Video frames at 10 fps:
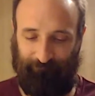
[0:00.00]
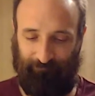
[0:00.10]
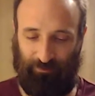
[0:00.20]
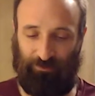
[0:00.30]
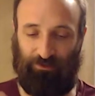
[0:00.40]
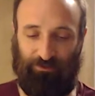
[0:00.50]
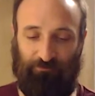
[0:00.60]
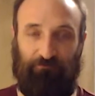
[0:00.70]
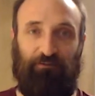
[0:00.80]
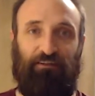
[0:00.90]
You'll start to
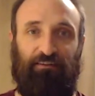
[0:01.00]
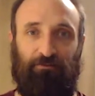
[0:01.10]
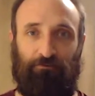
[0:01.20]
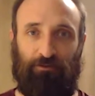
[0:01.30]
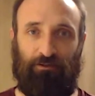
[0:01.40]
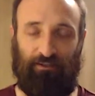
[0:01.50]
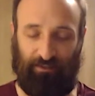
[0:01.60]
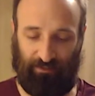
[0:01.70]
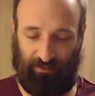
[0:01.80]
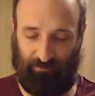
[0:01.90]
feel it
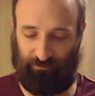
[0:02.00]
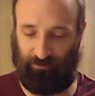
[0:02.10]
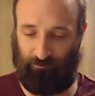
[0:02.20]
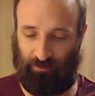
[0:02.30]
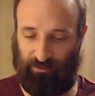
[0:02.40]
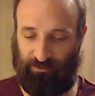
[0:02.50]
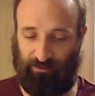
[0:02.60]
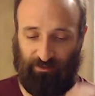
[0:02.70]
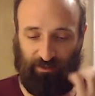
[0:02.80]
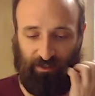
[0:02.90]
working, and that learning
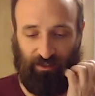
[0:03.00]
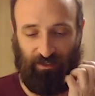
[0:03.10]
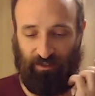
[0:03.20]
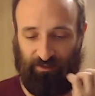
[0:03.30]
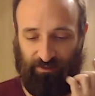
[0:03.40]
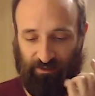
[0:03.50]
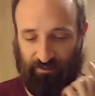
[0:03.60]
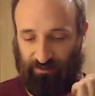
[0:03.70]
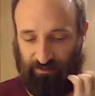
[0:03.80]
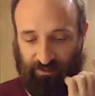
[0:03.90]
process is
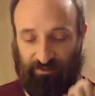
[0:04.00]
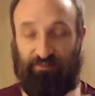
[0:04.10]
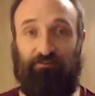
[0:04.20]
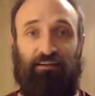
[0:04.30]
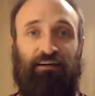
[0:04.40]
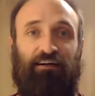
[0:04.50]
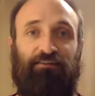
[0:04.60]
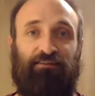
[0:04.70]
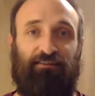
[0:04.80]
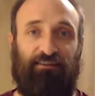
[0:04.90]
a sense of
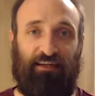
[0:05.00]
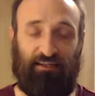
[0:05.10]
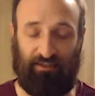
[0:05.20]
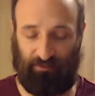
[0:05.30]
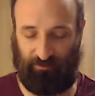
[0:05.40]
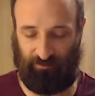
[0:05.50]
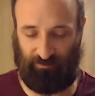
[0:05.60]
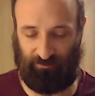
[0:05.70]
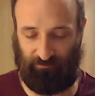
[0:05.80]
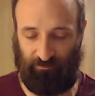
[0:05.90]
understanding, a
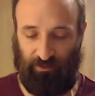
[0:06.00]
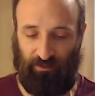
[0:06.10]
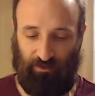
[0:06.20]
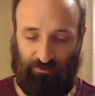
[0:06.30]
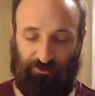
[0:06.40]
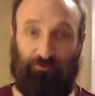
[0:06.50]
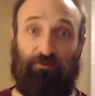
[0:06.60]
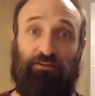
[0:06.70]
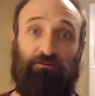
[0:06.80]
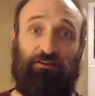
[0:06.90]
sense of
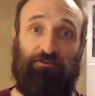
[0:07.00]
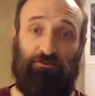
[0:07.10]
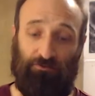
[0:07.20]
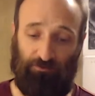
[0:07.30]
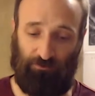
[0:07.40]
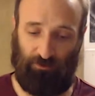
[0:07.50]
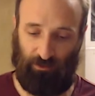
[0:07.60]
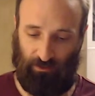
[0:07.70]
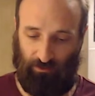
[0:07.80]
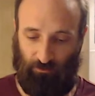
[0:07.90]
surrendering to
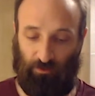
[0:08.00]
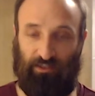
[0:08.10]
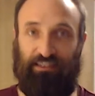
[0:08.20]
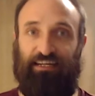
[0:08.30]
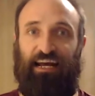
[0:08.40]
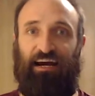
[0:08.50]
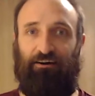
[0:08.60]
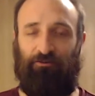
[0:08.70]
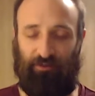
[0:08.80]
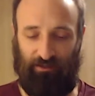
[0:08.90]
what is
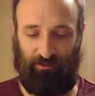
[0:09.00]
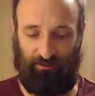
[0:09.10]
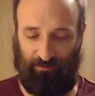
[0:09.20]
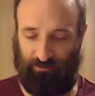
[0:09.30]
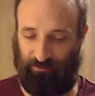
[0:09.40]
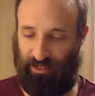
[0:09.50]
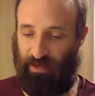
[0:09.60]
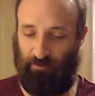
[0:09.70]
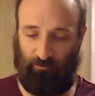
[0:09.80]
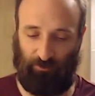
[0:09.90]
now
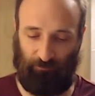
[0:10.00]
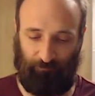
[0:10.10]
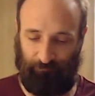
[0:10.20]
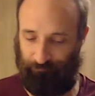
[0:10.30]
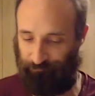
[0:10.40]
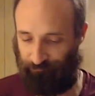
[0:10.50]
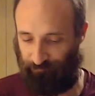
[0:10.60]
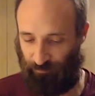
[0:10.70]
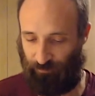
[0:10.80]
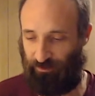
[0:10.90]
capable
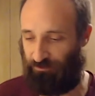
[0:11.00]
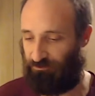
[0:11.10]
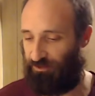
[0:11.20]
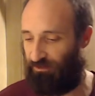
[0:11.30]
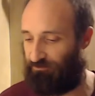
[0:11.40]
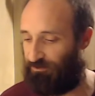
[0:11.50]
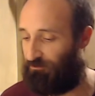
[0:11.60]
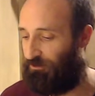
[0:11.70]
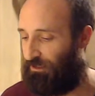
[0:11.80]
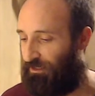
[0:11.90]
within yourself.
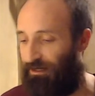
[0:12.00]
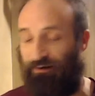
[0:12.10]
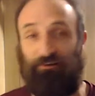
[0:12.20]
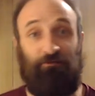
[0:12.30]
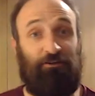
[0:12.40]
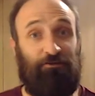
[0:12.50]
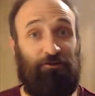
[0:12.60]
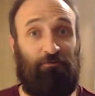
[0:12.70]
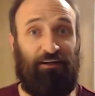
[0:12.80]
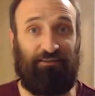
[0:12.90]
So always make sure
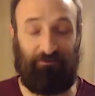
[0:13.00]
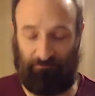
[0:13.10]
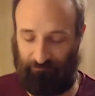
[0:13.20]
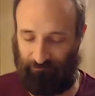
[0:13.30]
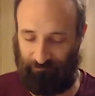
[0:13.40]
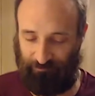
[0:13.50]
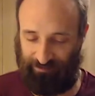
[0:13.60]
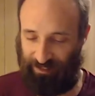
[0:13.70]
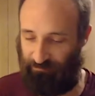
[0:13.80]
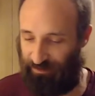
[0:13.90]
you're positive.
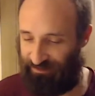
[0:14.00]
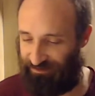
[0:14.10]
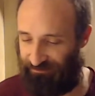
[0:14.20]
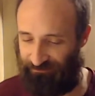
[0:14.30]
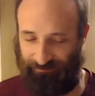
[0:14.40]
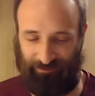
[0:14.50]
Stay positive.